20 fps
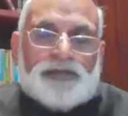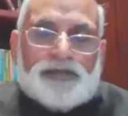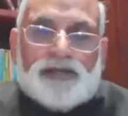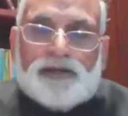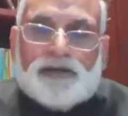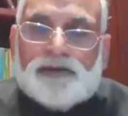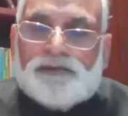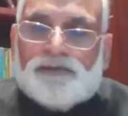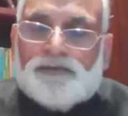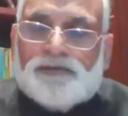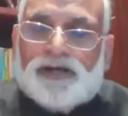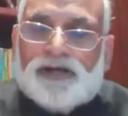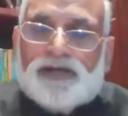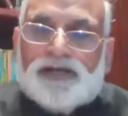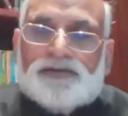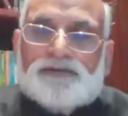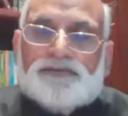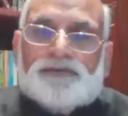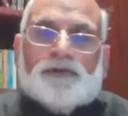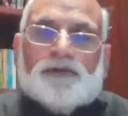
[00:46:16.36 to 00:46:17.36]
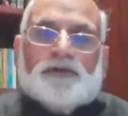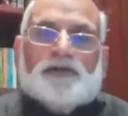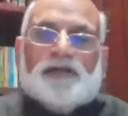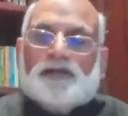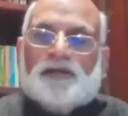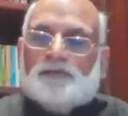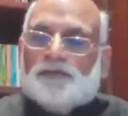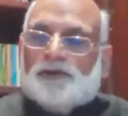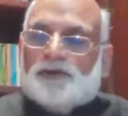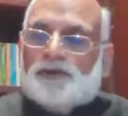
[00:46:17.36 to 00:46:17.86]
a wonderful and
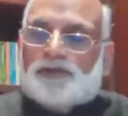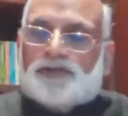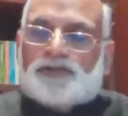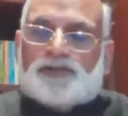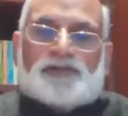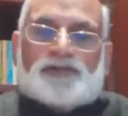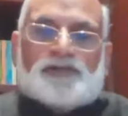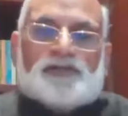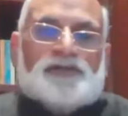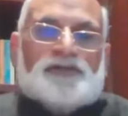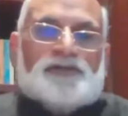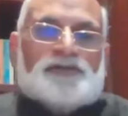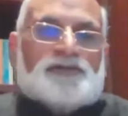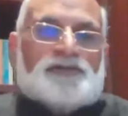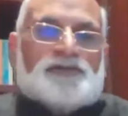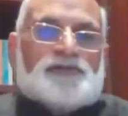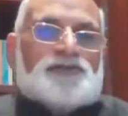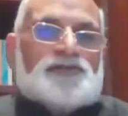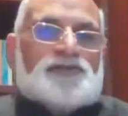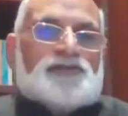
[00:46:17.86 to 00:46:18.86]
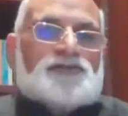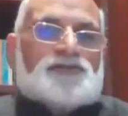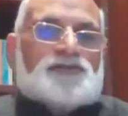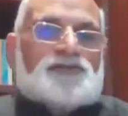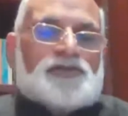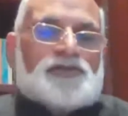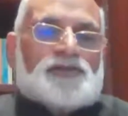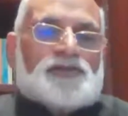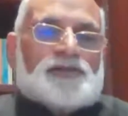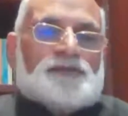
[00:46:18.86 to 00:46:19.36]
most interesting
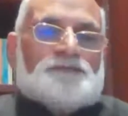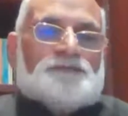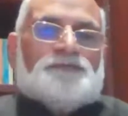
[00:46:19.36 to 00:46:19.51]
session